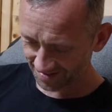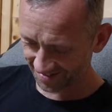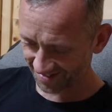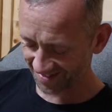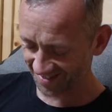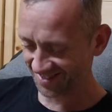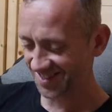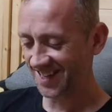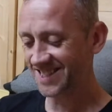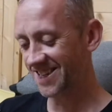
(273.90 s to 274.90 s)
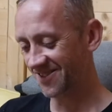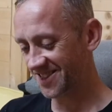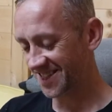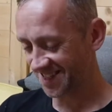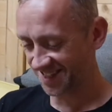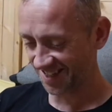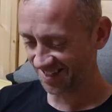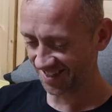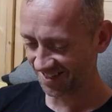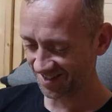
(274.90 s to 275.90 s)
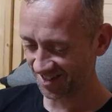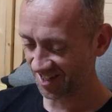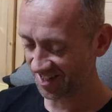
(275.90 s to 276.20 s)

Uh, so let's see what she's got here. Now,